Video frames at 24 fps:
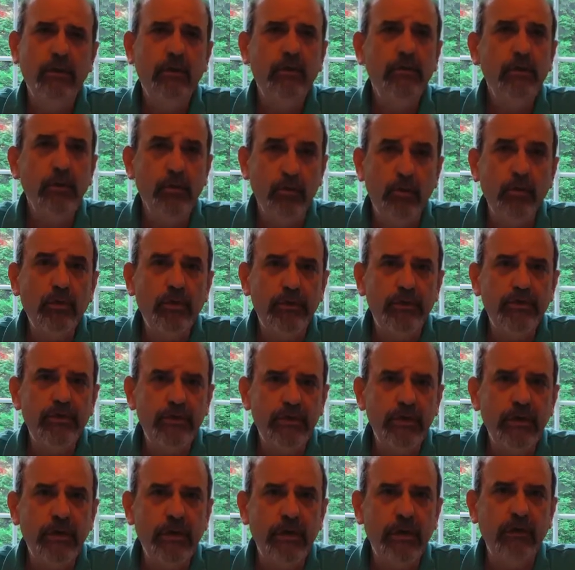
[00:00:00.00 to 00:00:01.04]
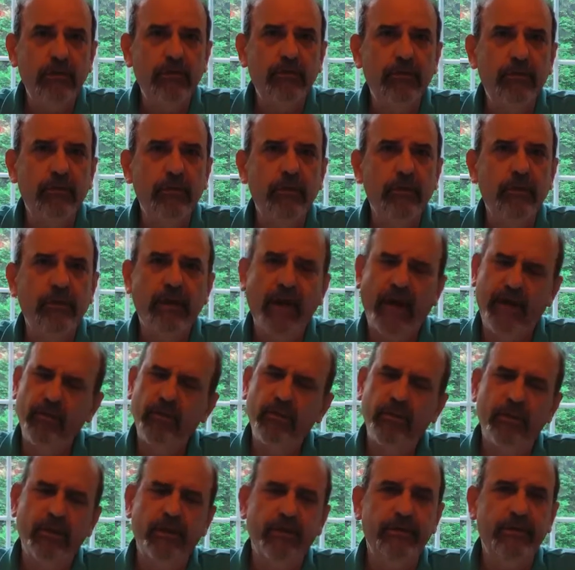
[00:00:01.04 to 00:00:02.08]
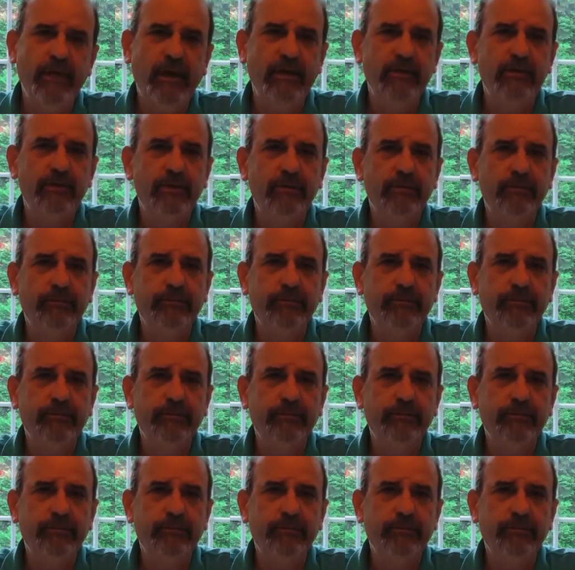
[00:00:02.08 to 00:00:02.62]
you will achieve that realization.